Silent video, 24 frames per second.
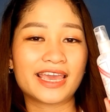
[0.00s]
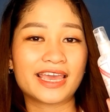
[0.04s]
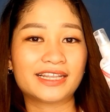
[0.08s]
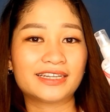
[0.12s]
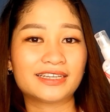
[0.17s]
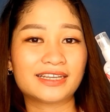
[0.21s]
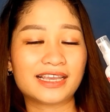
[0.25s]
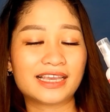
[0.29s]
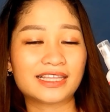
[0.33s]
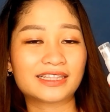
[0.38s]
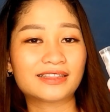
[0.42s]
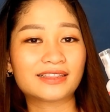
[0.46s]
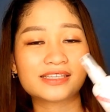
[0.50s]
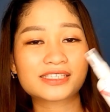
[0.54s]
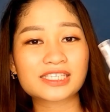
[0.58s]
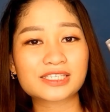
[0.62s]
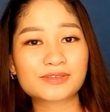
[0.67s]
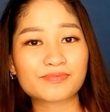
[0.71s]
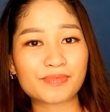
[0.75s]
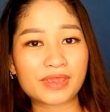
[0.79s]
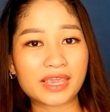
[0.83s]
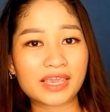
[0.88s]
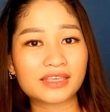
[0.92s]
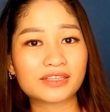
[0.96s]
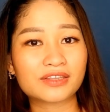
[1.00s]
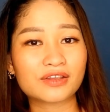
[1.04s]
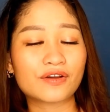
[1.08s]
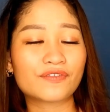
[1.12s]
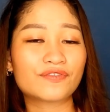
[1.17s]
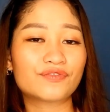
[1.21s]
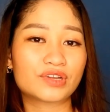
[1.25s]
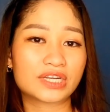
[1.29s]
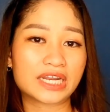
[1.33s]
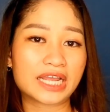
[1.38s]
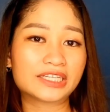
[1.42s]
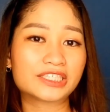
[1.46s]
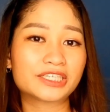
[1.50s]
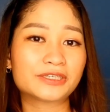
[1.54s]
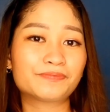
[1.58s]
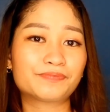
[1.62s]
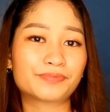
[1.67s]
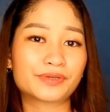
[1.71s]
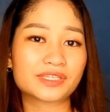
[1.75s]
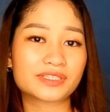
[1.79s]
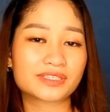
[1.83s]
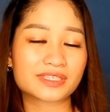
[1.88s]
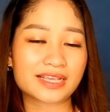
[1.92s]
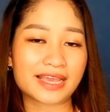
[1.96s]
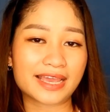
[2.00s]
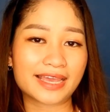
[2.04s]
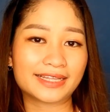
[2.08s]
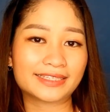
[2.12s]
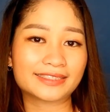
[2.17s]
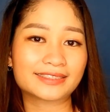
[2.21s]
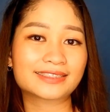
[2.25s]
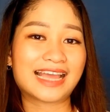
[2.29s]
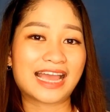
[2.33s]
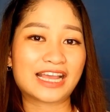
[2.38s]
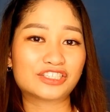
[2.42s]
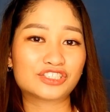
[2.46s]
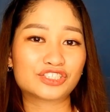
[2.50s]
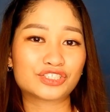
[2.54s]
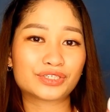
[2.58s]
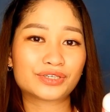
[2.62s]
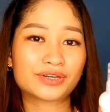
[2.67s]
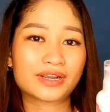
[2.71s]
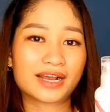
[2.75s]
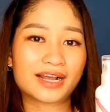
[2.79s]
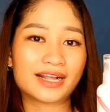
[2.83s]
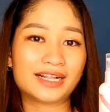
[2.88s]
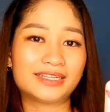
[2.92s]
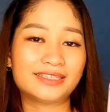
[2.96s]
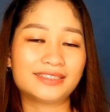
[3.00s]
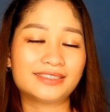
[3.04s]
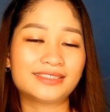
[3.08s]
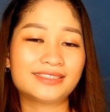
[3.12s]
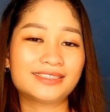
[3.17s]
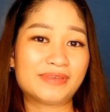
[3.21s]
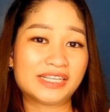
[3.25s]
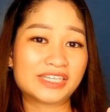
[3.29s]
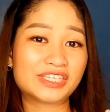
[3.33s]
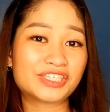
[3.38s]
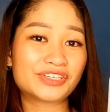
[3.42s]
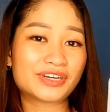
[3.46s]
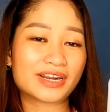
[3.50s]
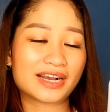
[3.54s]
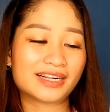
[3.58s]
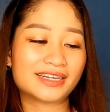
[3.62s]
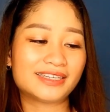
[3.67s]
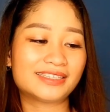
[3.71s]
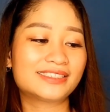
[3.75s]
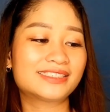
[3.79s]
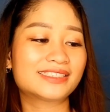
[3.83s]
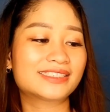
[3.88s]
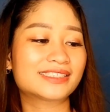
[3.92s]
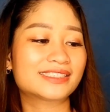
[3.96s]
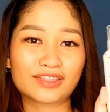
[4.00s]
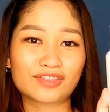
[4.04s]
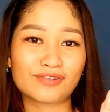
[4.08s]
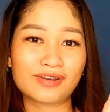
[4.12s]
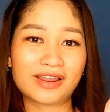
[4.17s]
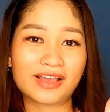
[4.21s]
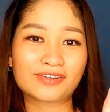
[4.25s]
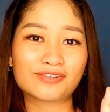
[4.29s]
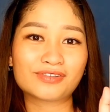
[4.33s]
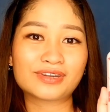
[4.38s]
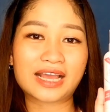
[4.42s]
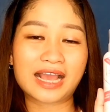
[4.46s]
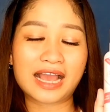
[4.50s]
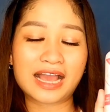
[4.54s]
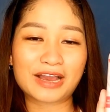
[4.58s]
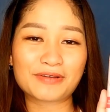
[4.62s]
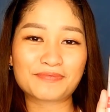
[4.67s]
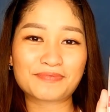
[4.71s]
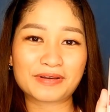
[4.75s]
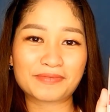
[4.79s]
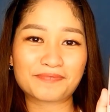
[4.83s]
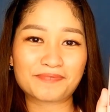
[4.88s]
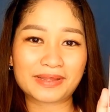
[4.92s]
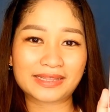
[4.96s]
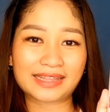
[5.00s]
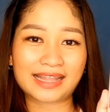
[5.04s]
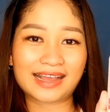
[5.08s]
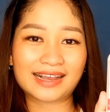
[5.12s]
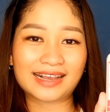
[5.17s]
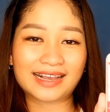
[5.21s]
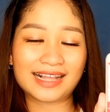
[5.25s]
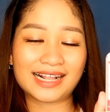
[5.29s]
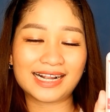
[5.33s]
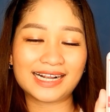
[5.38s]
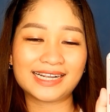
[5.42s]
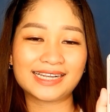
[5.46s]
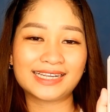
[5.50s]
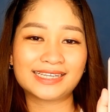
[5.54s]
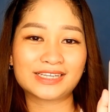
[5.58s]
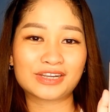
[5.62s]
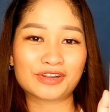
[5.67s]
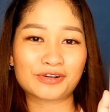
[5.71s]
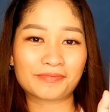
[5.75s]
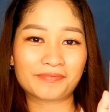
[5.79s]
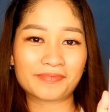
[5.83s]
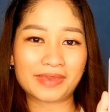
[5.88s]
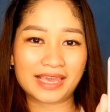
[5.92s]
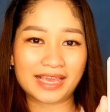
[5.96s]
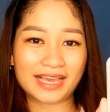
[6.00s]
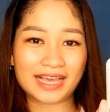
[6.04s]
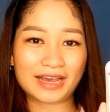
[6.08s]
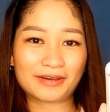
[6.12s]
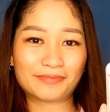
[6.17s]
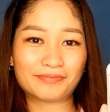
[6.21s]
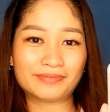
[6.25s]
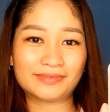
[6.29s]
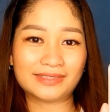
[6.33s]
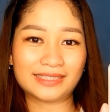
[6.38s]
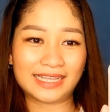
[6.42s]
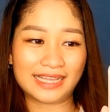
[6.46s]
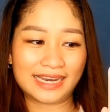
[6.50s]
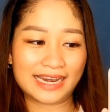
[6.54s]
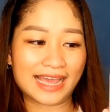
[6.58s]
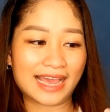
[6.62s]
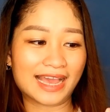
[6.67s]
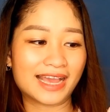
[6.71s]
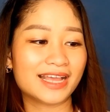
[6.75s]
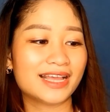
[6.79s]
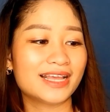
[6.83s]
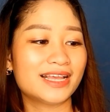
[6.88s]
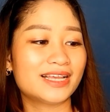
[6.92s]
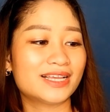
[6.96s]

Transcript: And it is made of 100% natural minerals. Ito lang yung nakakapagpatanggal ng makeup nila.